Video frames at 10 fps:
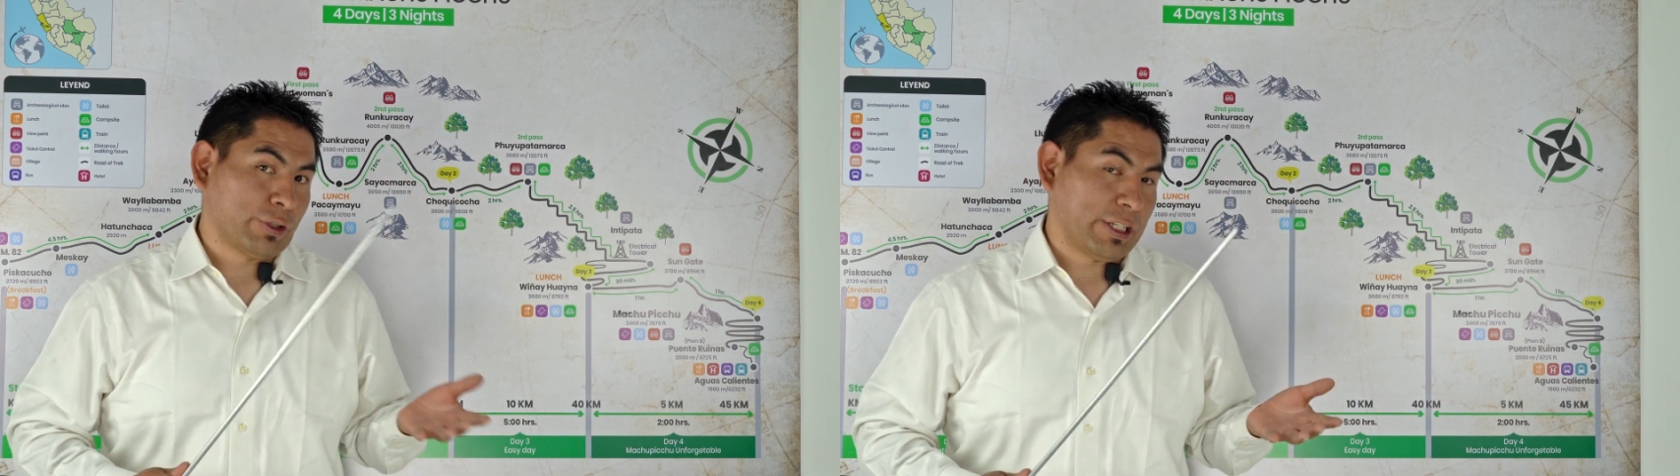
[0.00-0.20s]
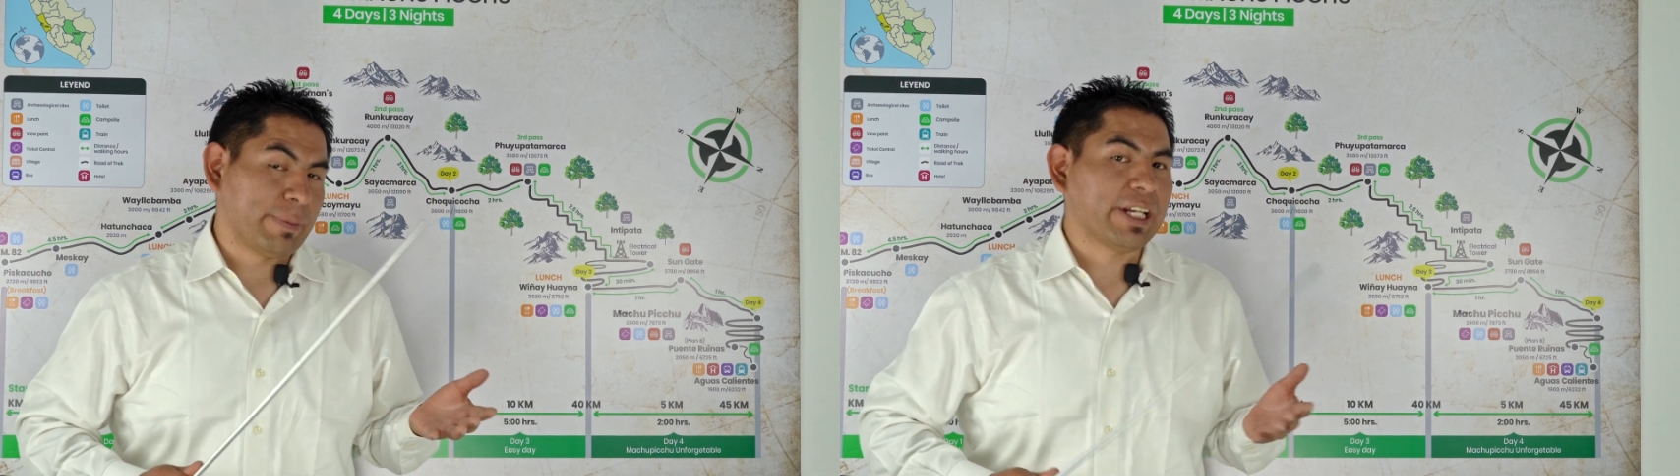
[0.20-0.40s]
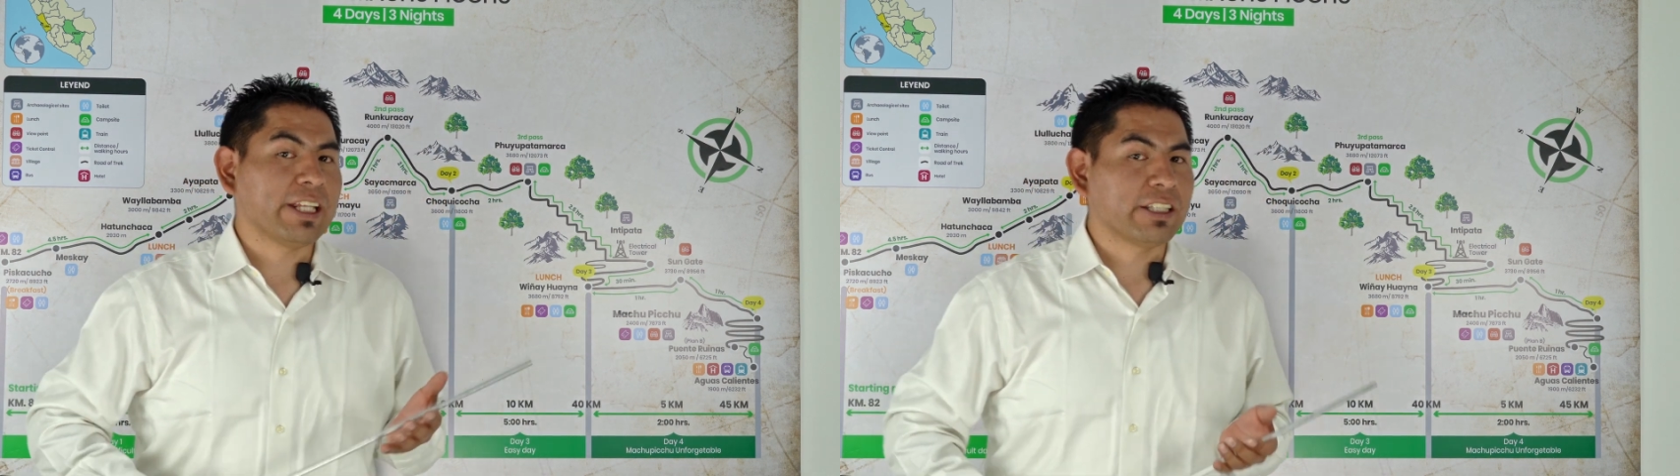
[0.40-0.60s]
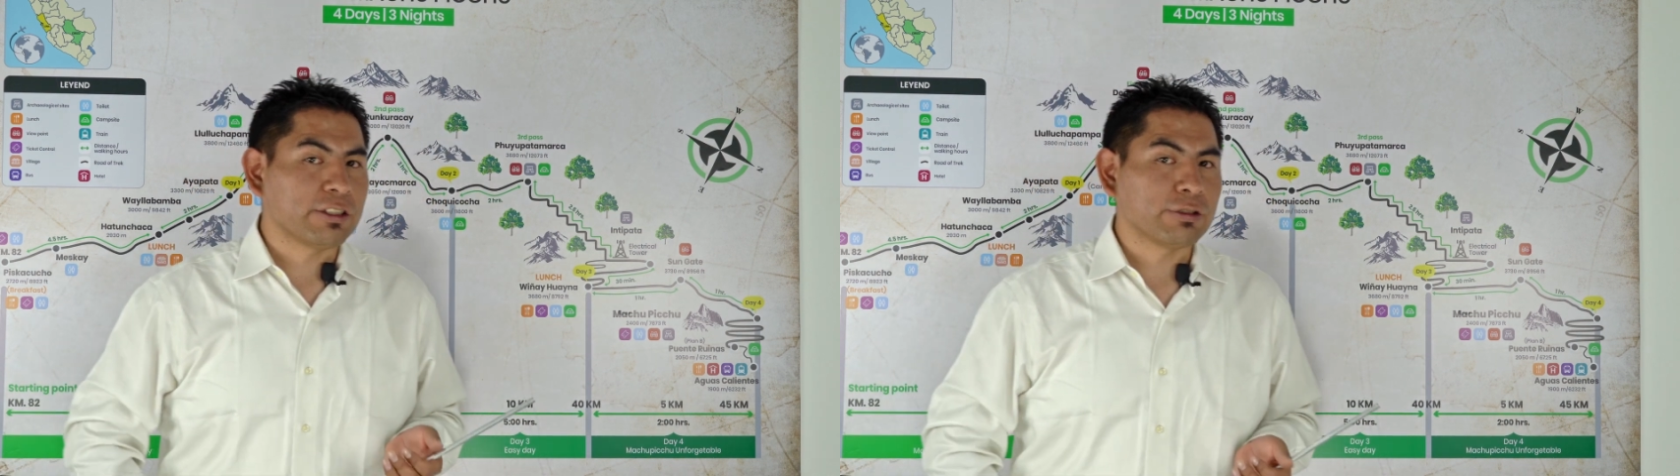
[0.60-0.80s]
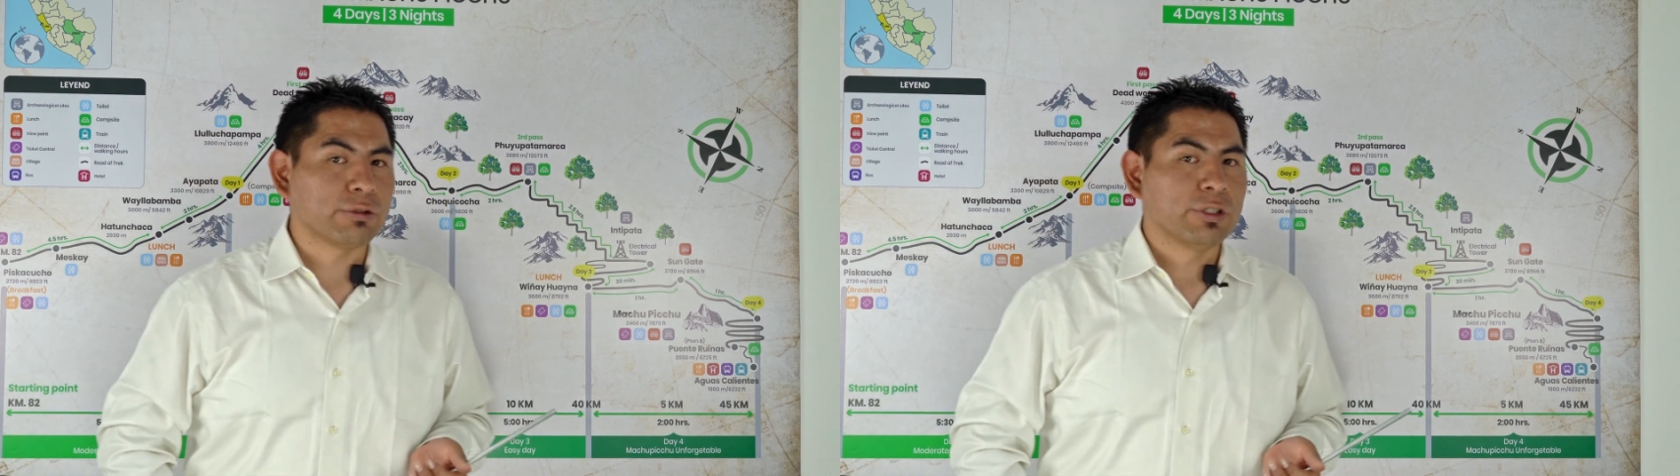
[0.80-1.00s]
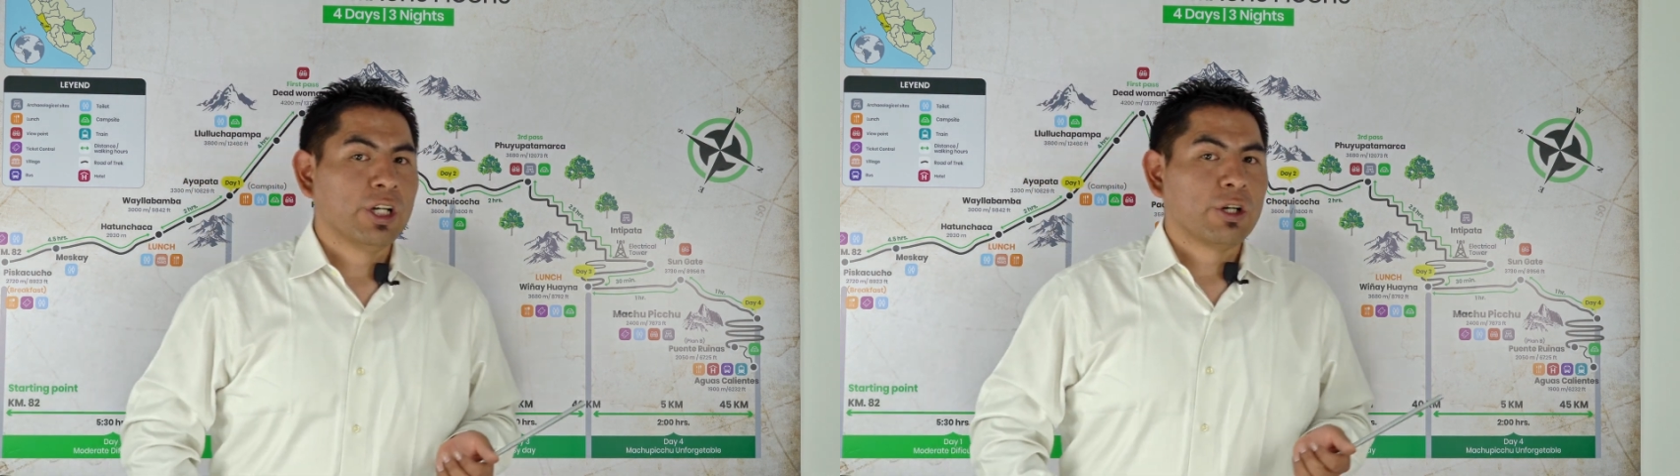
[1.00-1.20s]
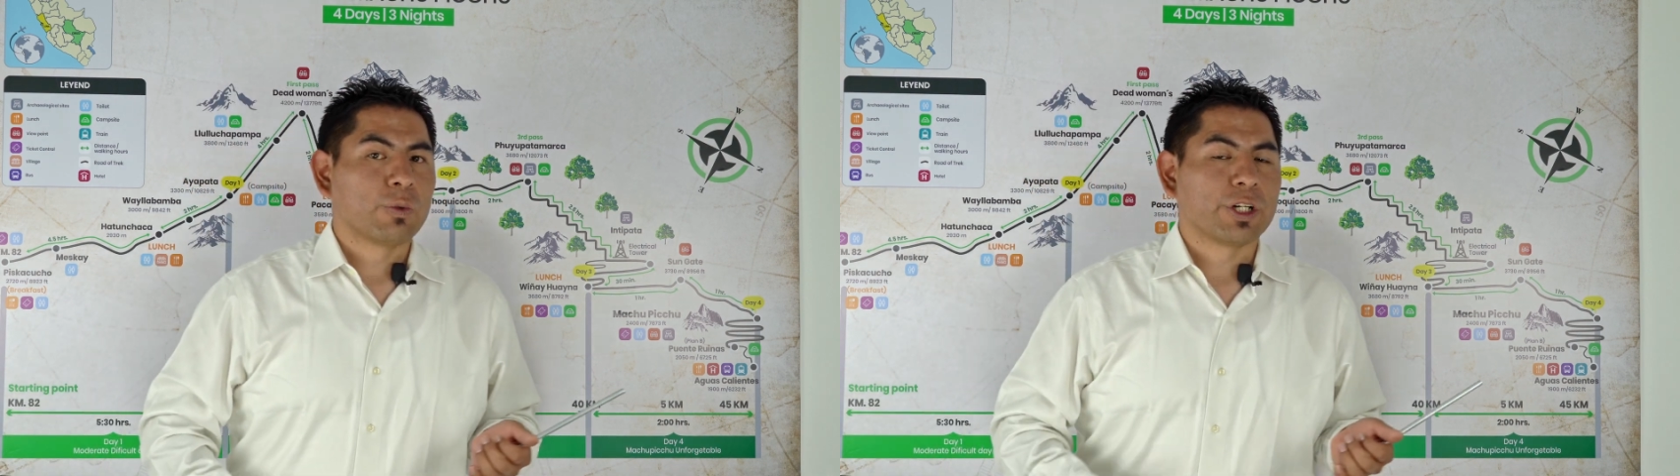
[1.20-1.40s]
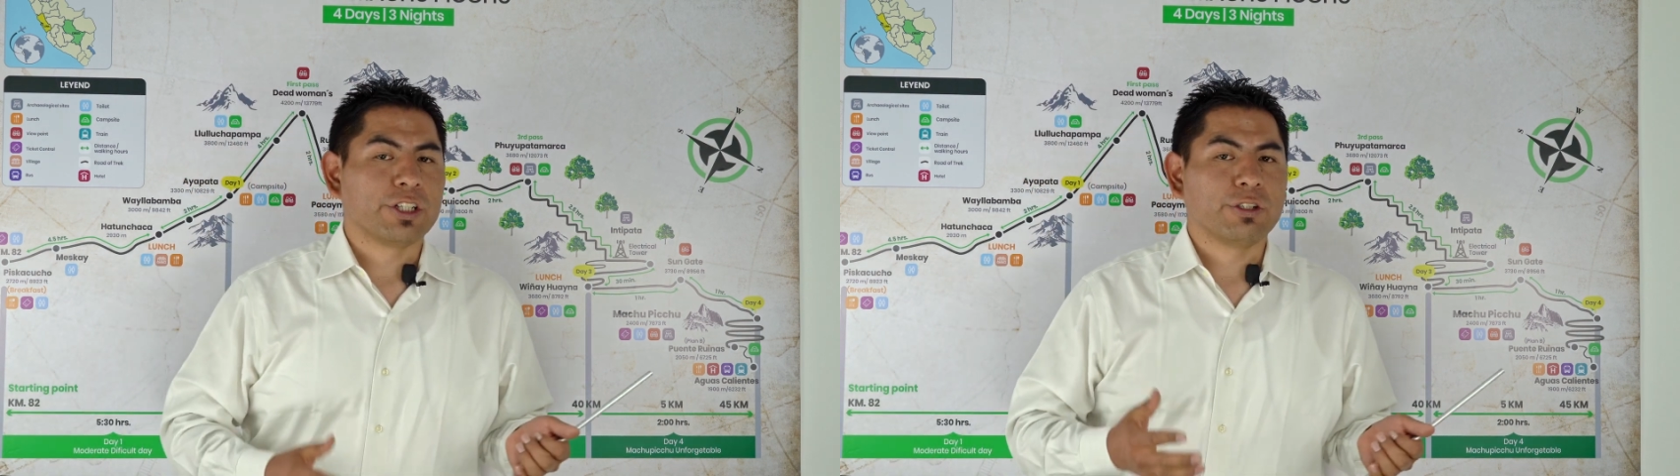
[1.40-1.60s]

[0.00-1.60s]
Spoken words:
kilometer 82 where